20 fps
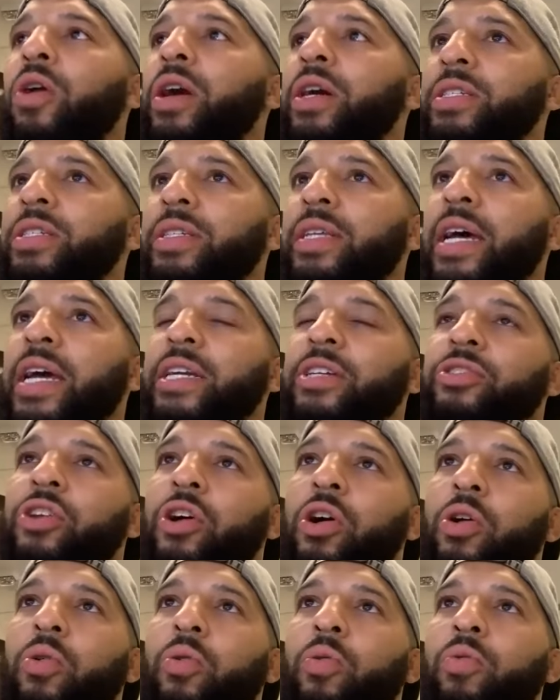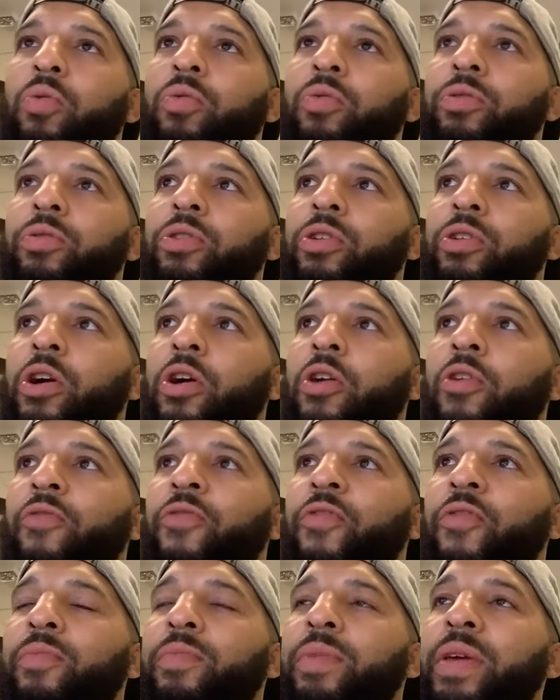was, like, so, you know,
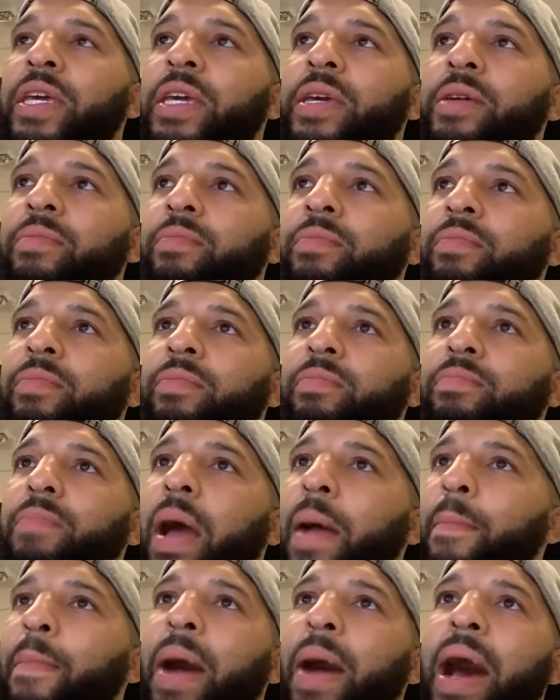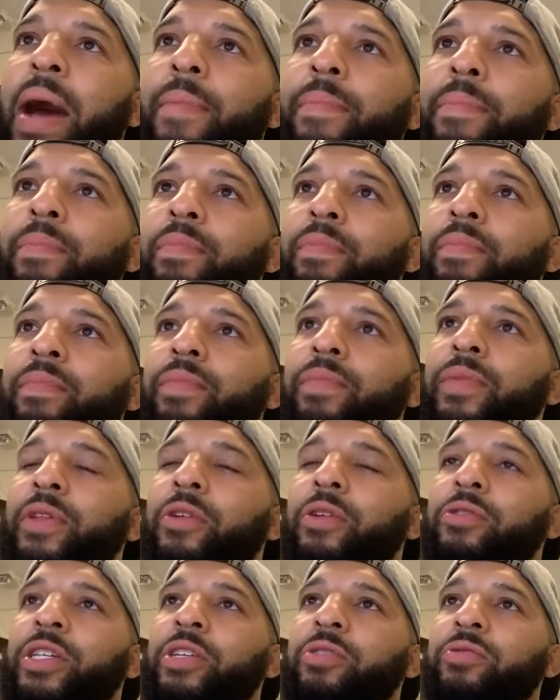for me, my mom,
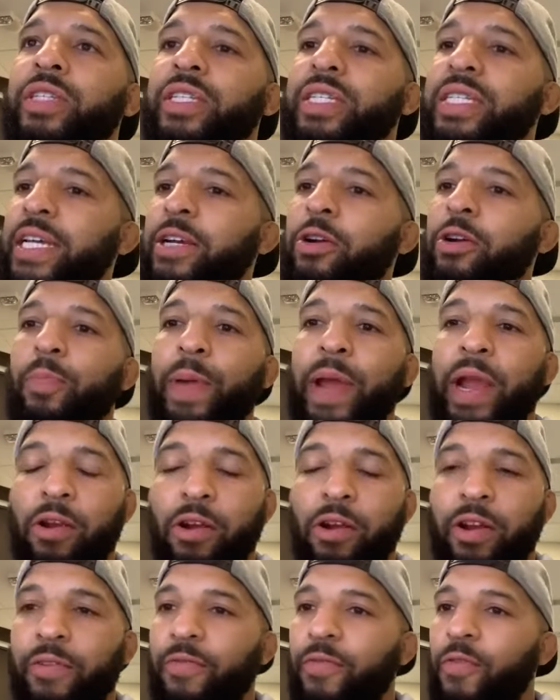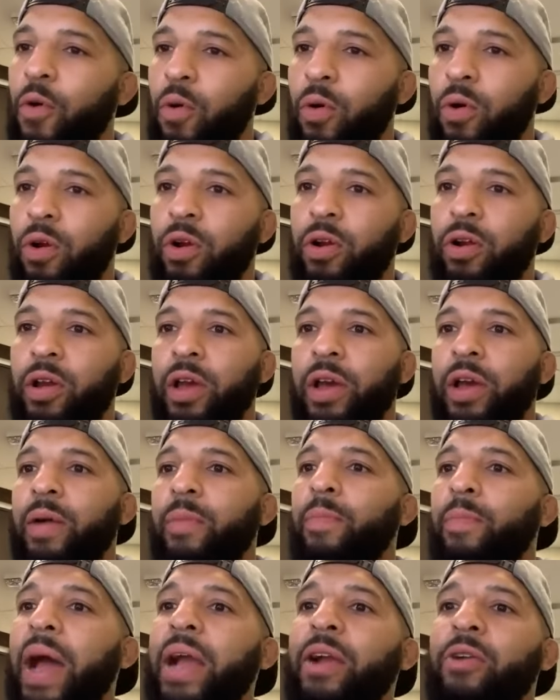you know, she was a single parent of four.
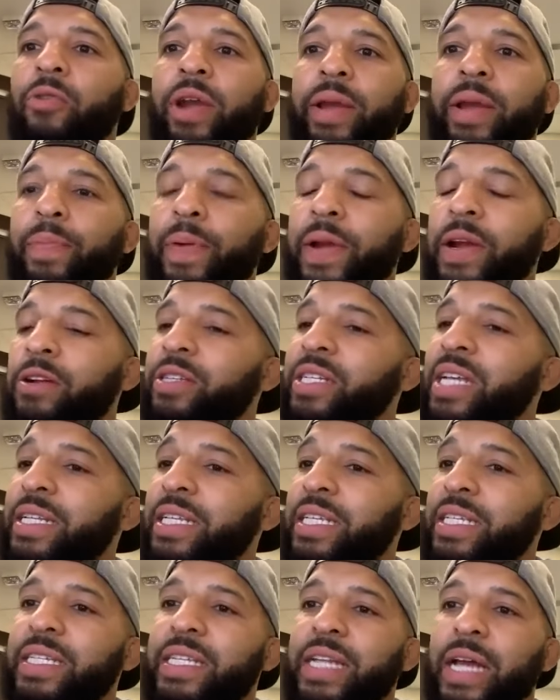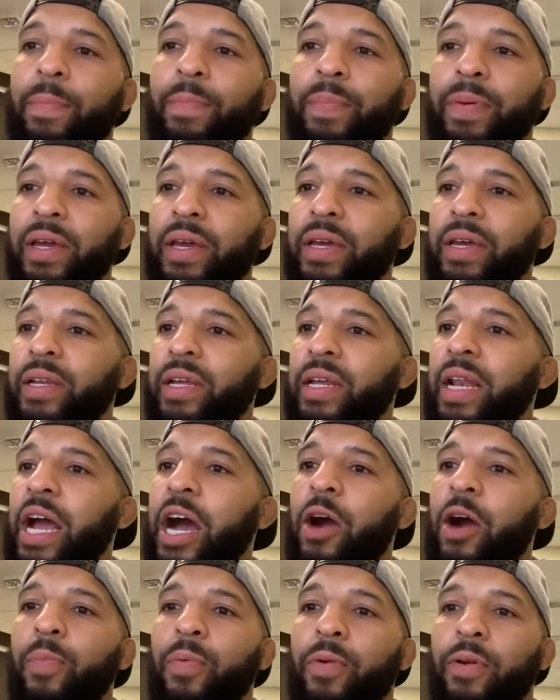My grandparents had to step in and
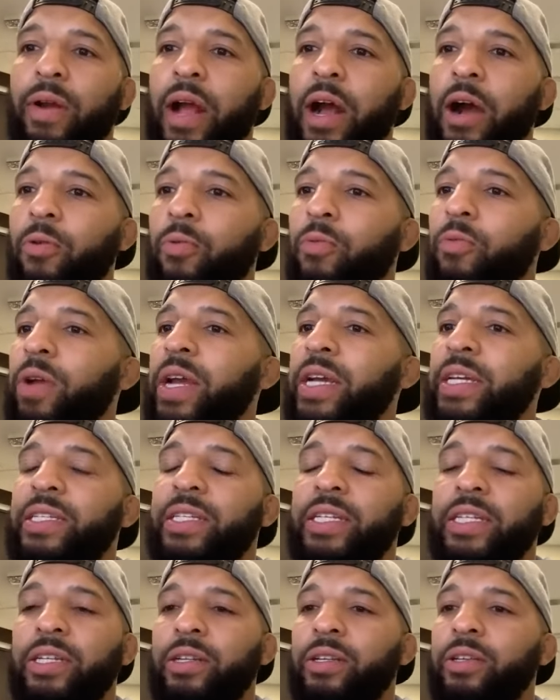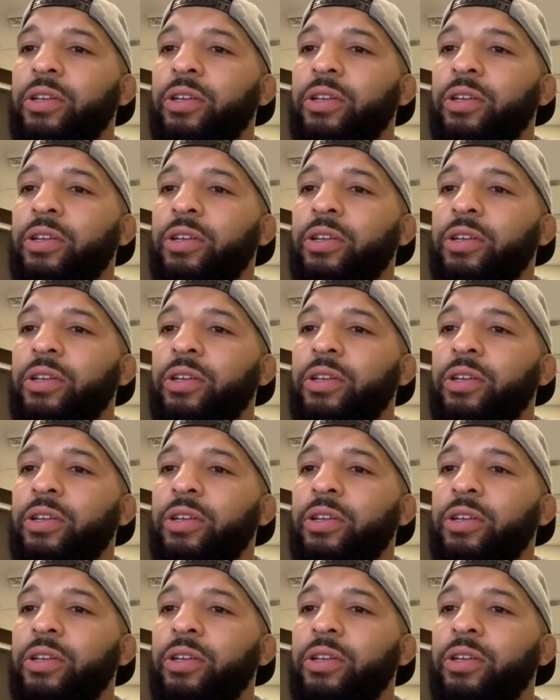help her out, raise